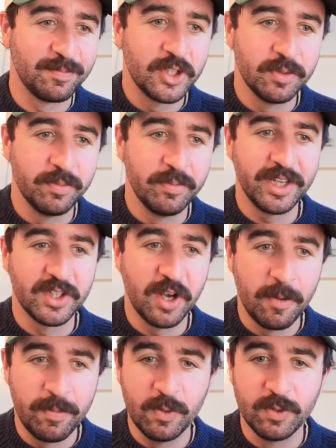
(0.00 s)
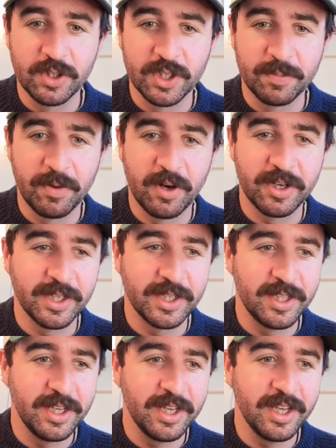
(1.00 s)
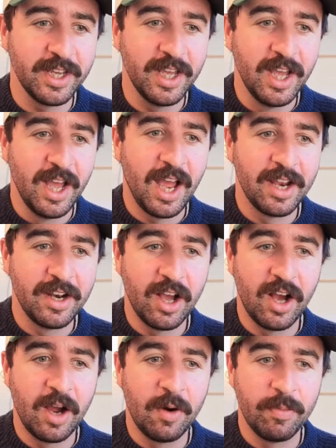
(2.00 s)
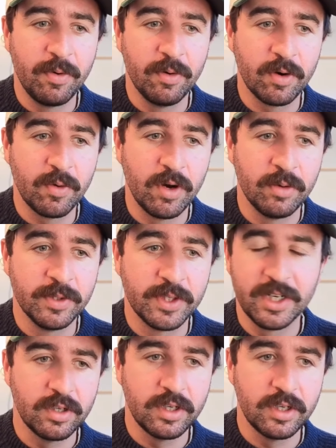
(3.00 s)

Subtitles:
some examples to spark its thinking, and output requirements.